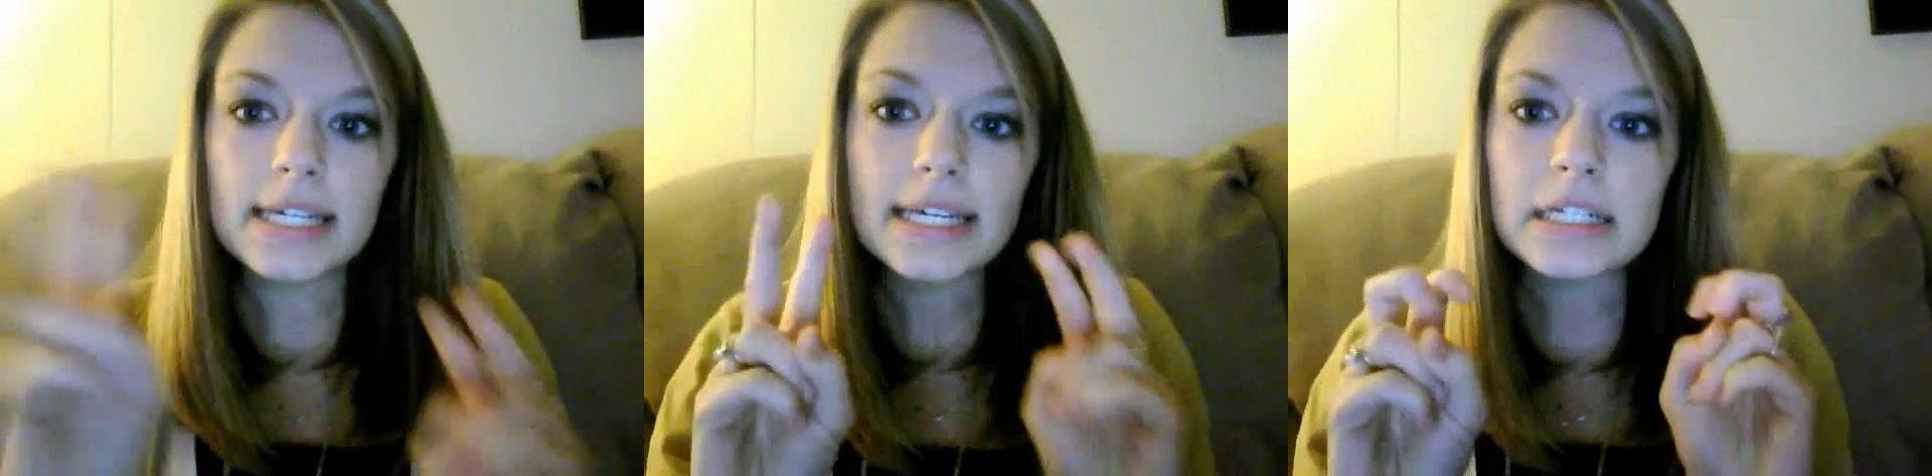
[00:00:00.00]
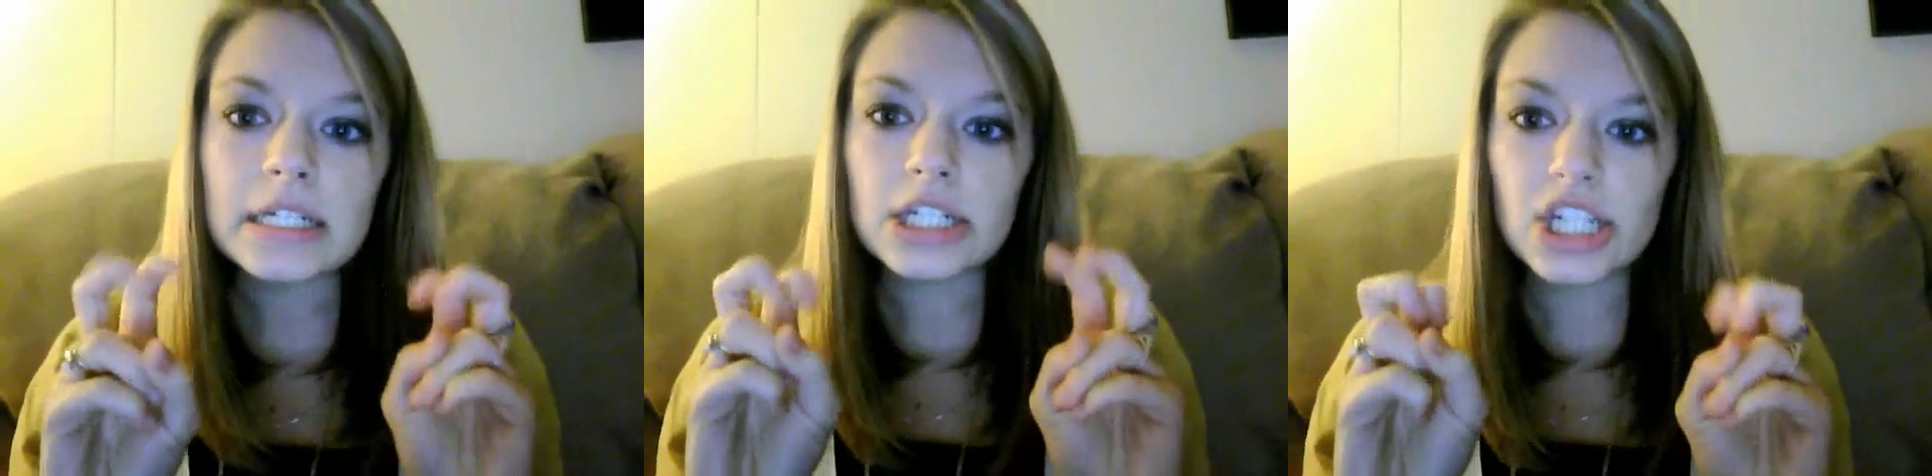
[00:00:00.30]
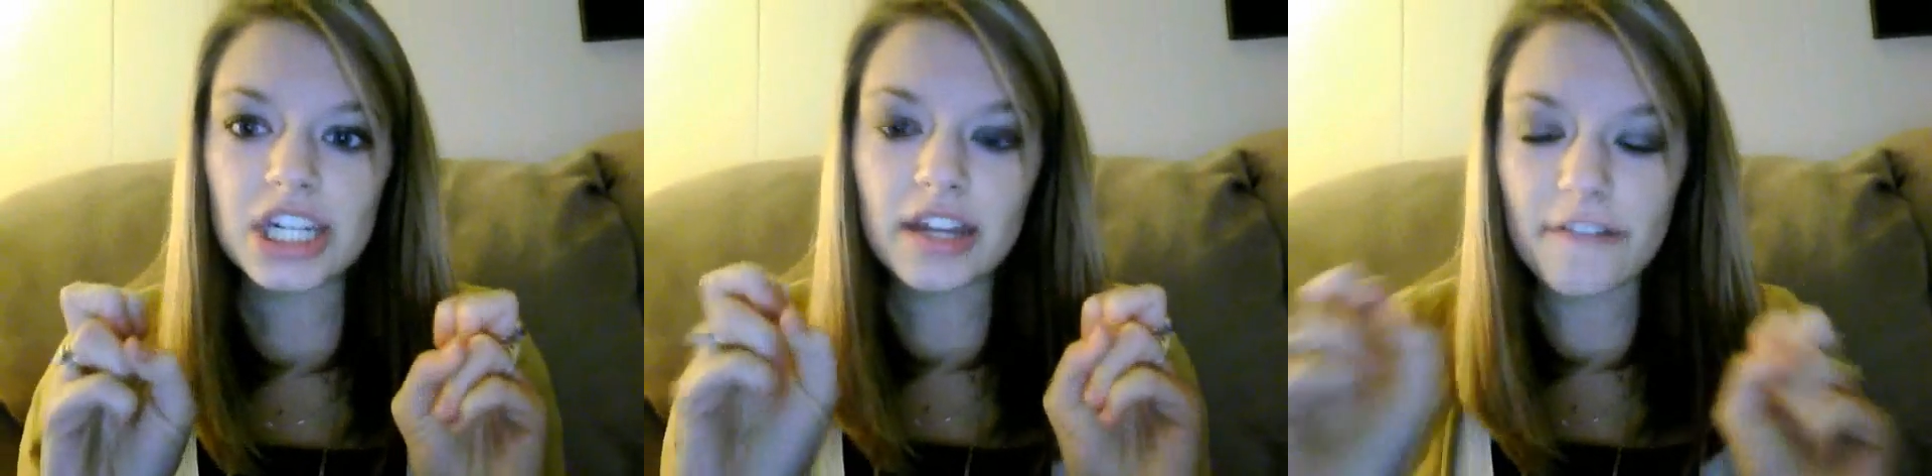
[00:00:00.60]

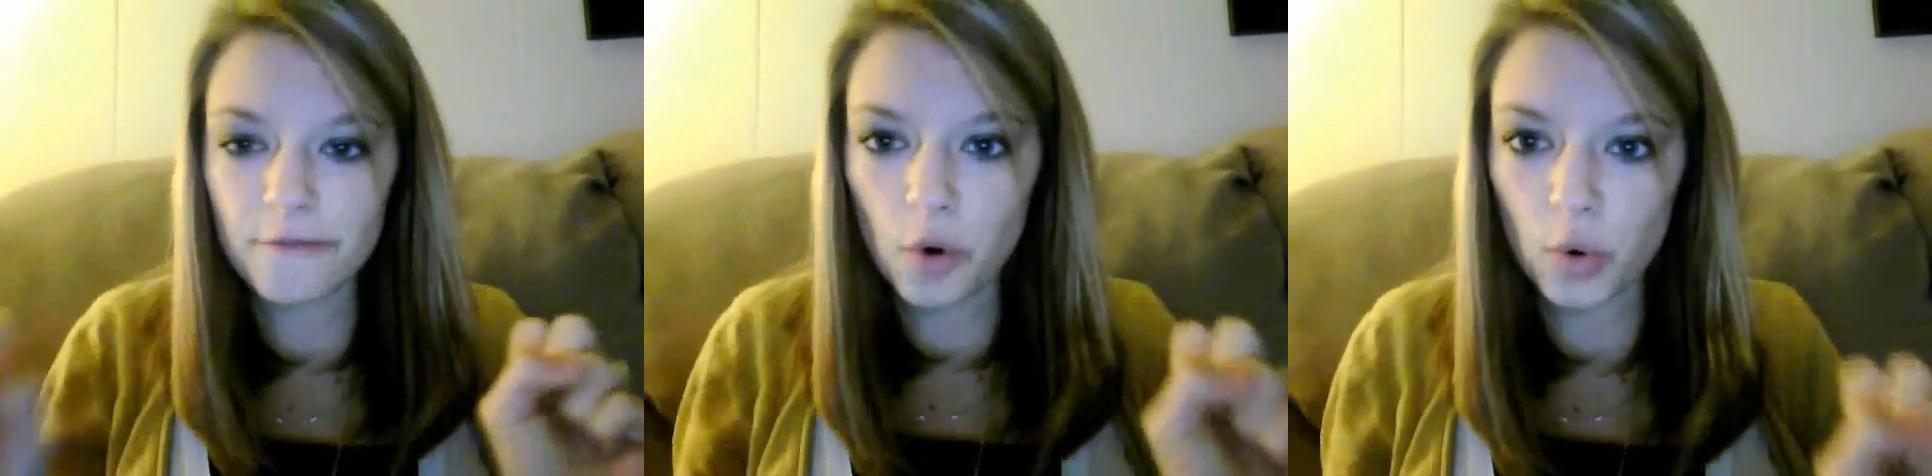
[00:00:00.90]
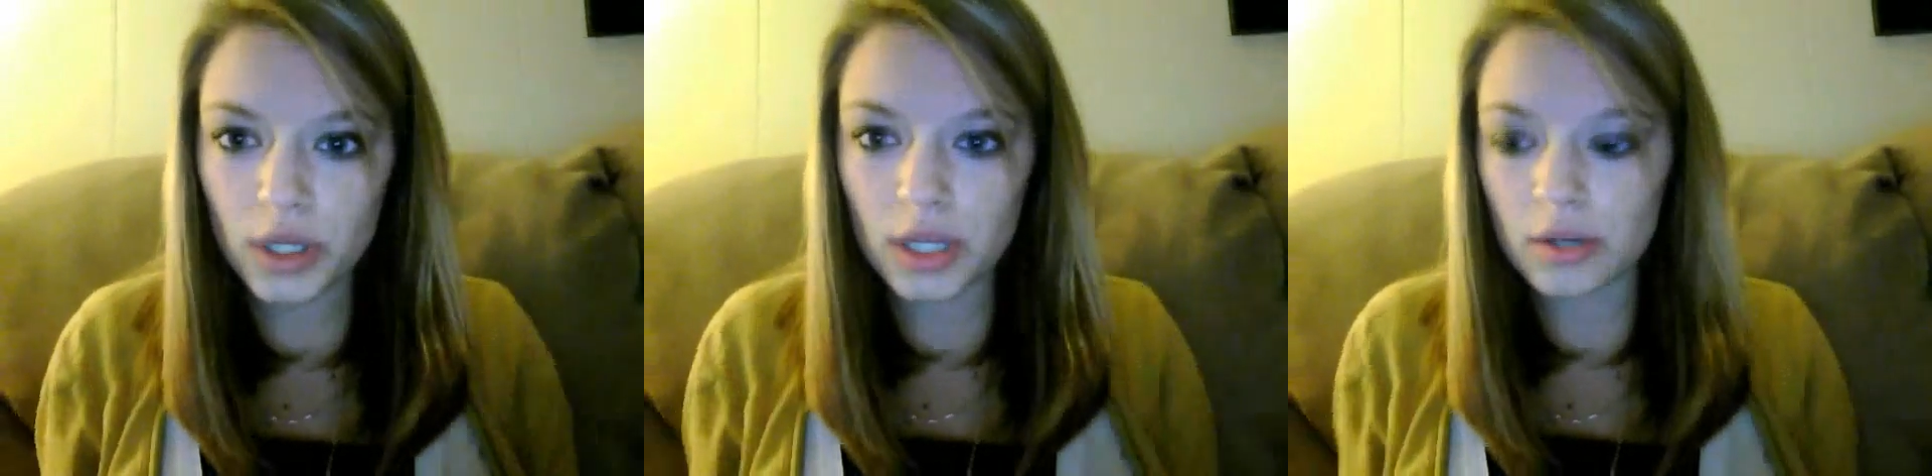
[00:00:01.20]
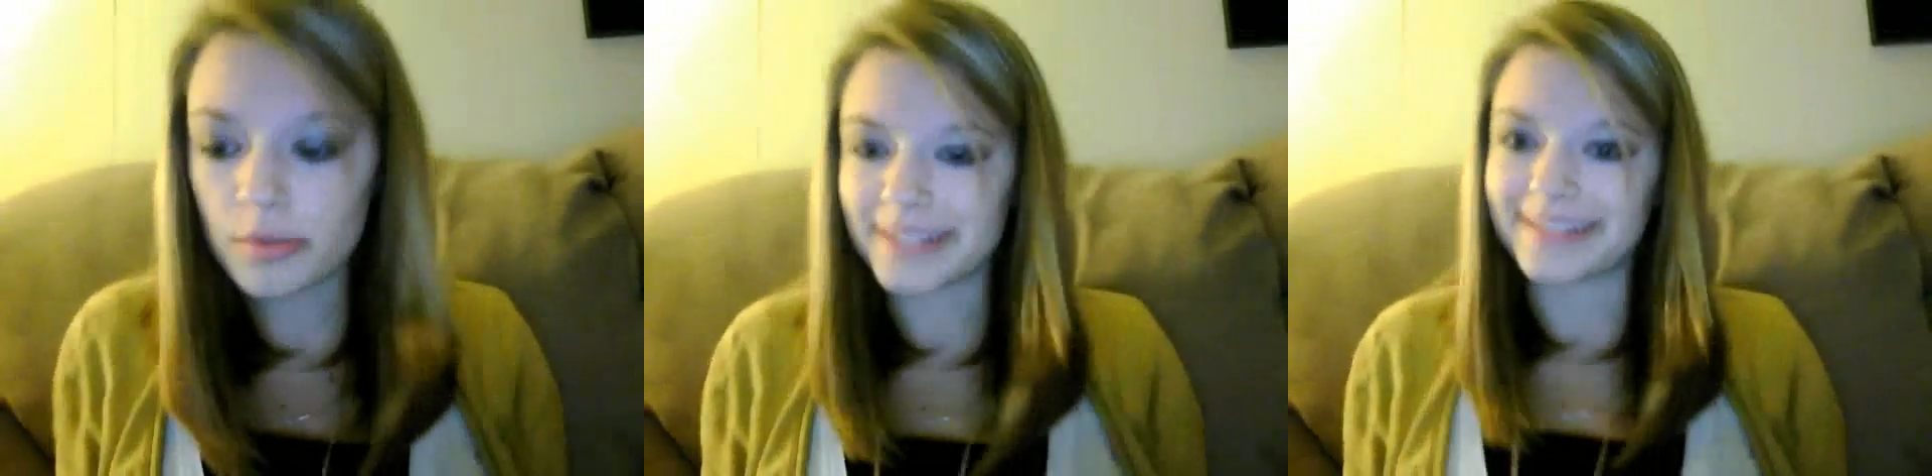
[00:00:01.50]
Englishy enough for
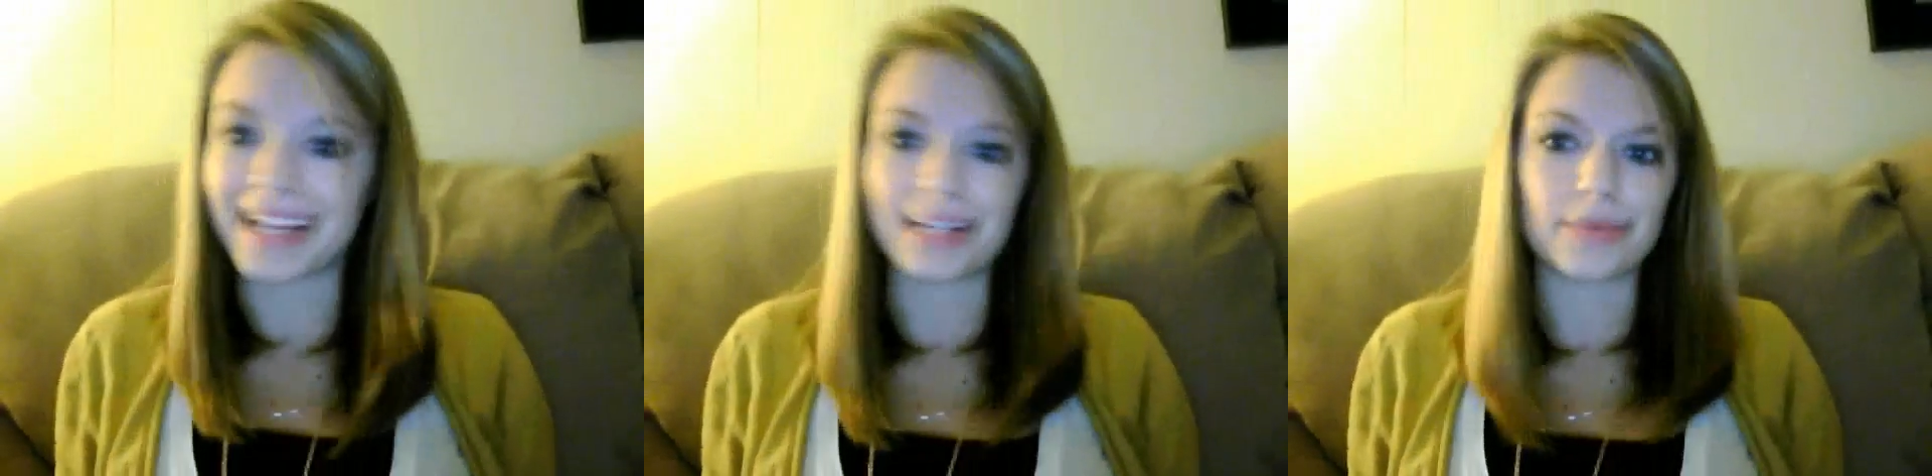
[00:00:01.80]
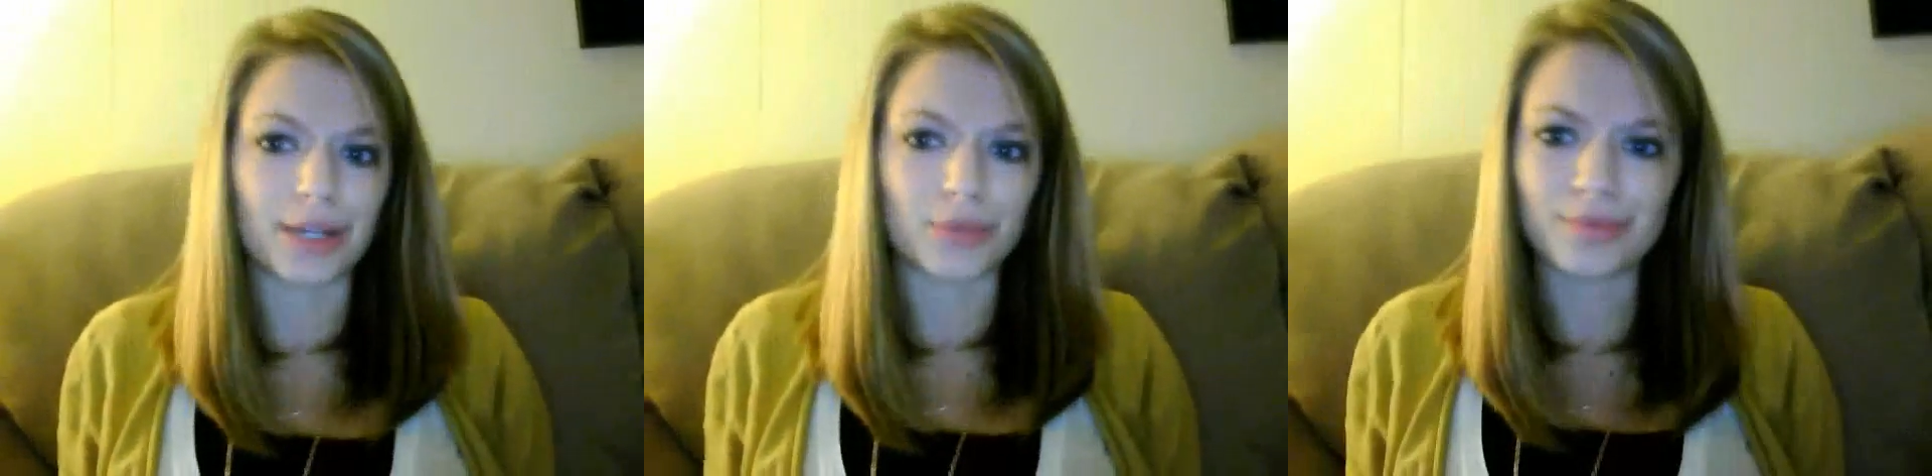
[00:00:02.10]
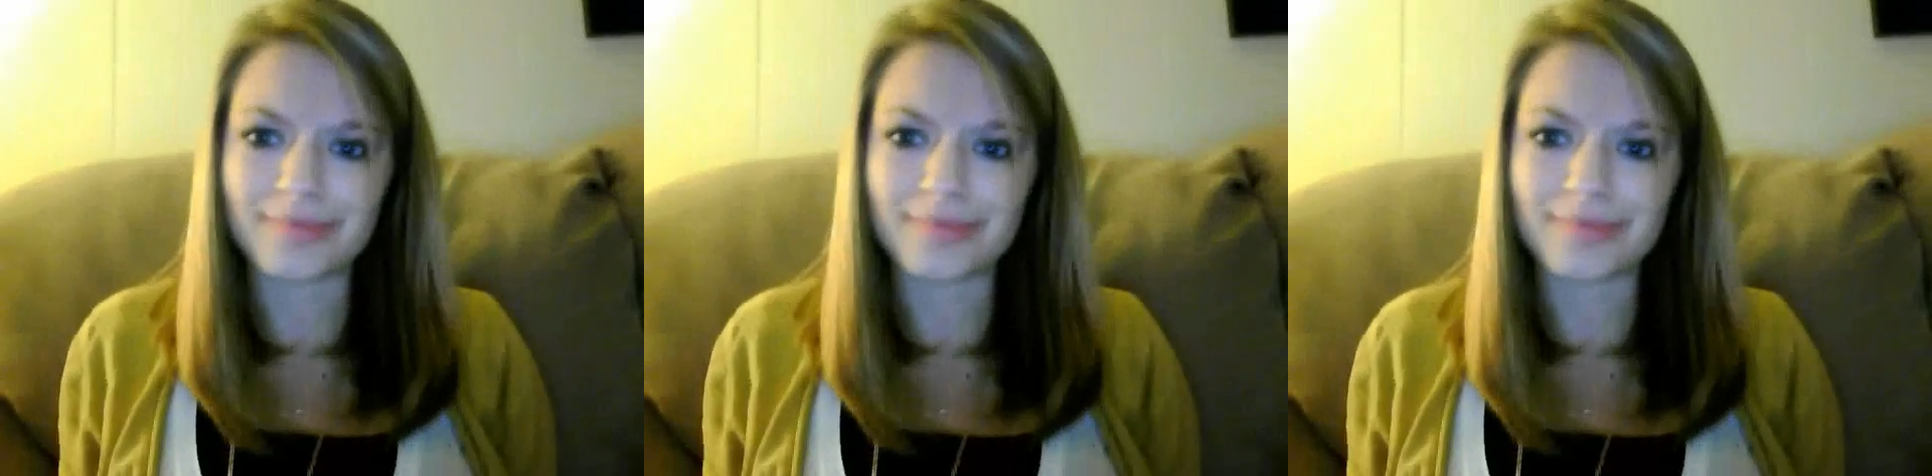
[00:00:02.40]
you, but I don't know,